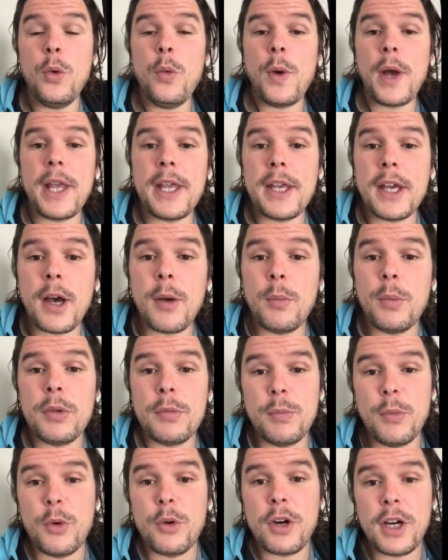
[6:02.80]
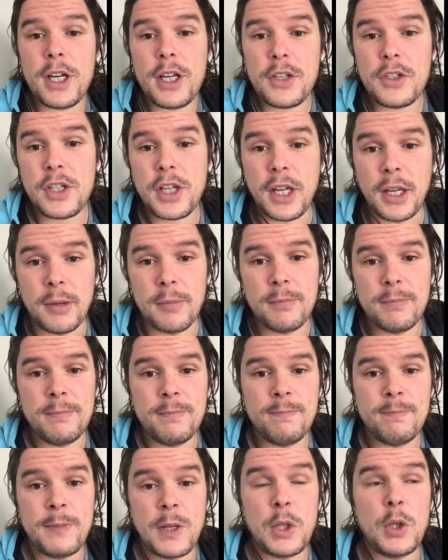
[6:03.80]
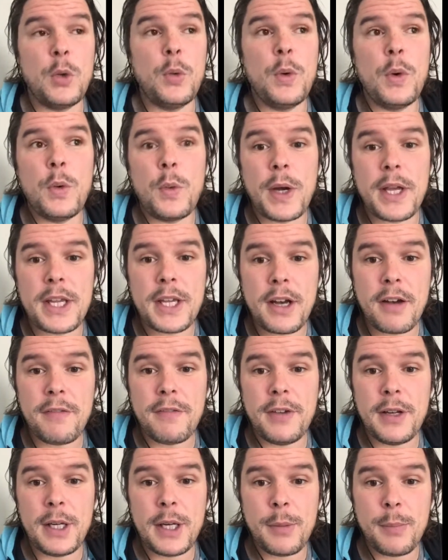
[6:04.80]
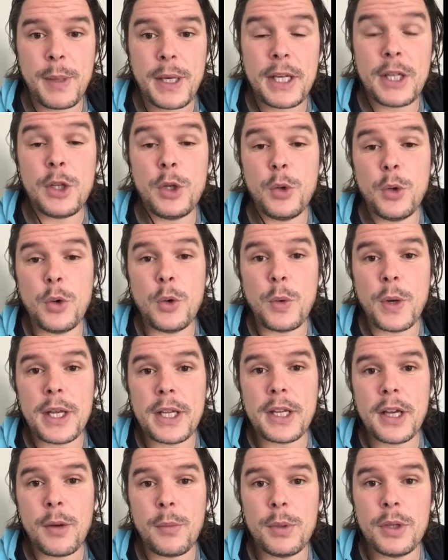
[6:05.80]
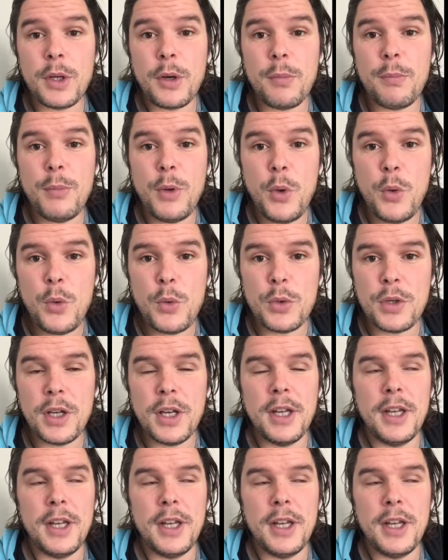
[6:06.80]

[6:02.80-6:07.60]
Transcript: wake up with more energy. You will wake up feeling better. You will wake up with your mood